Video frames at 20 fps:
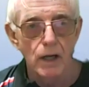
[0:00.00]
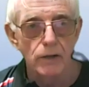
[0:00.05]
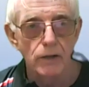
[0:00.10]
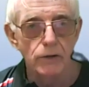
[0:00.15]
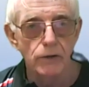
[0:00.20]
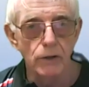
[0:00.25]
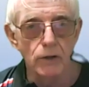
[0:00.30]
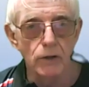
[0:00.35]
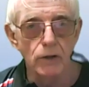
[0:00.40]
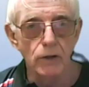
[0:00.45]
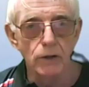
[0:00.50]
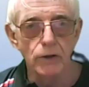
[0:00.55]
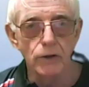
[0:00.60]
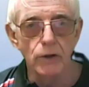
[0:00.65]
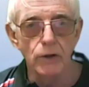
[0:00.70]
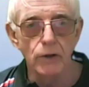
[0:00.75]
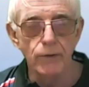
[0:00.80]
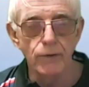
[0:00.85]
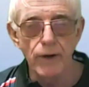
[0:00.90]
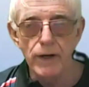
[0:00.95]

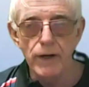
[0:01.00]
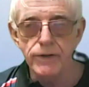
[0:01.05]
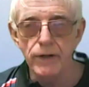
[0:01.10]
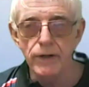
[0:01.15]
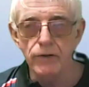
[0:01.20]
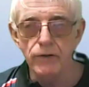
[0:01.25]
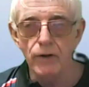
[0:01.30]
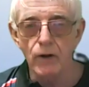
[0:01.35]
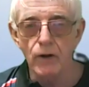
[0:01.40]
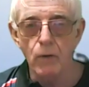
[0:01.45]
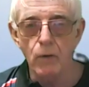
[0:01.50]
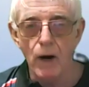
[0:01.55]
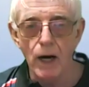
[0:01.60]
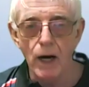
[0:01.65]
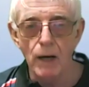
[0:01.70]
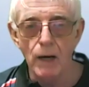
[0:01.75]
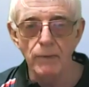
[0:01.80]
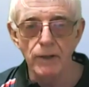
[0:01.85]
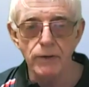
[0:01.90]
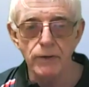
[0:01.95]
your visa
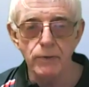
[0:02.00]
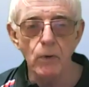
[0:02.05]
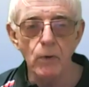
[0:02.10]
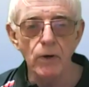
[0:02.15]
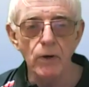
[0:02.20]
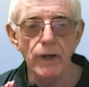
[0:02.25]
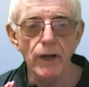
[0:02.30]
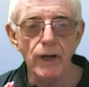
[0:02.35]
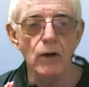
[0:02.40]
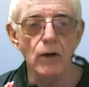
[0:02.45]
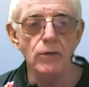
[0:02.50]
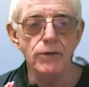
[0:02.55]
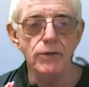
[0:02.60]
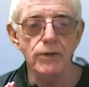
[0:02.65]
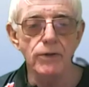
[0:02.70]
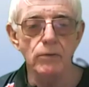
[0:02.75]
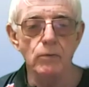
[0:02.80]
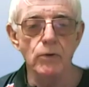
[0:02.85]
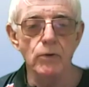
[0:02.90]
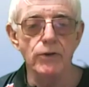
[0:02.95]
requirements, what else
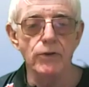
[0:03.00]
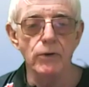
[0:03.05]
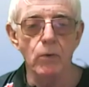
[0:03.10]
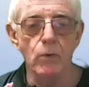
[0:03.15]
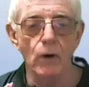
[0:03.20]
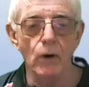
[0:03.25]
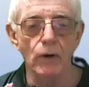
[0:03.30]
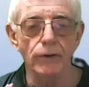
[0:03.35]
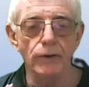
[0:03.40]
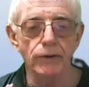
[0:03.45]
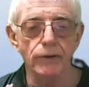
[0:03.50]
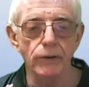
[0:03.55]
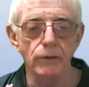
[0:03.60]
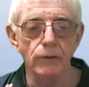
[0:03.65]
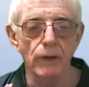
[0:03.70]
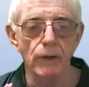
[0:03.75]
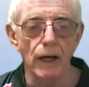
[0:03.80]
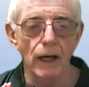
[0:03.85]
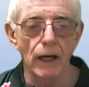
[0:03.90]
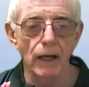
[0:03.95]
would you want
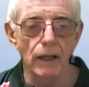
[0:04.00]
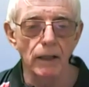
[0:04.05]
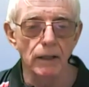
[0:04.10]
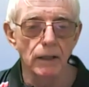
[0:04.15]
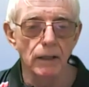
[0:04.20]
to